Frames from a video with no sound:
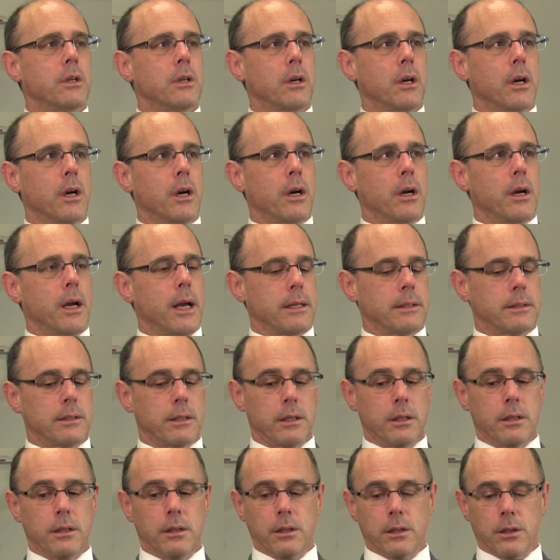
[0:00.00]
Uh, has to
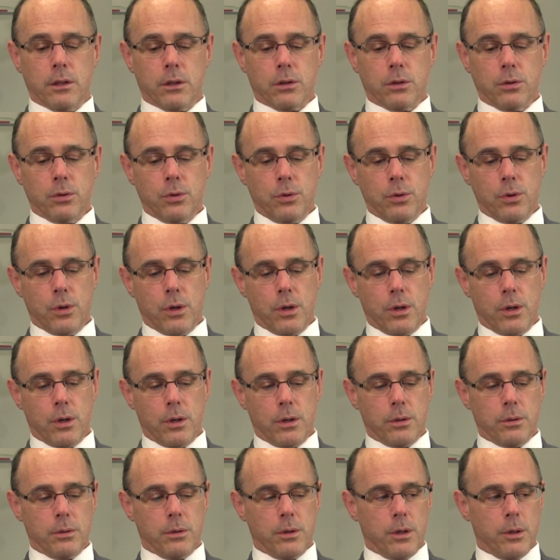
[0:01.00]
include
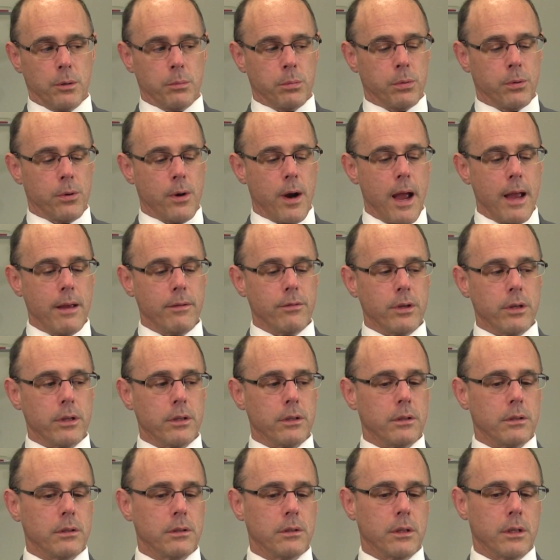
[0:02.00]
our, our private
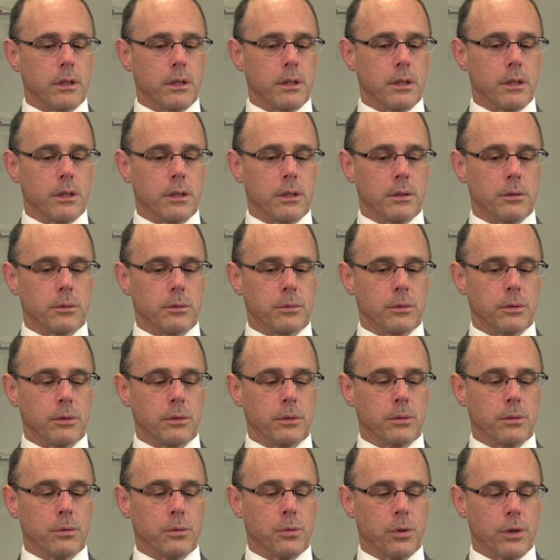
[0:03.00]
uh,
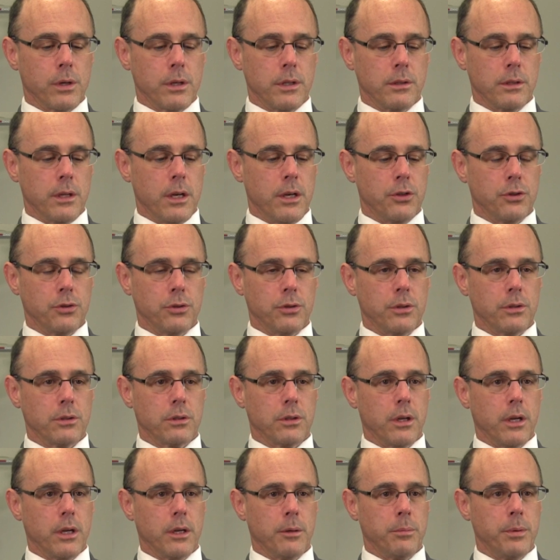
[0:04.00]
uh organizations
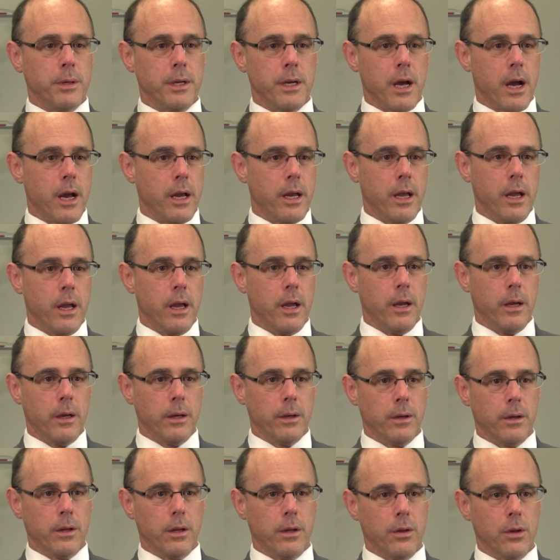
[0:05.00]
like PIA
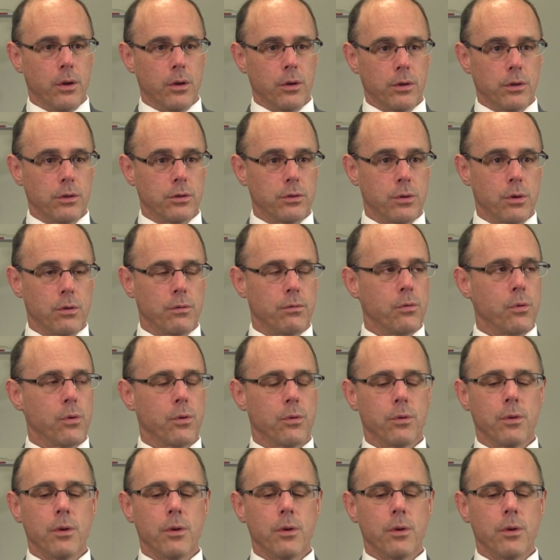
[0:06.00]
and, and, the, uh, and so forth.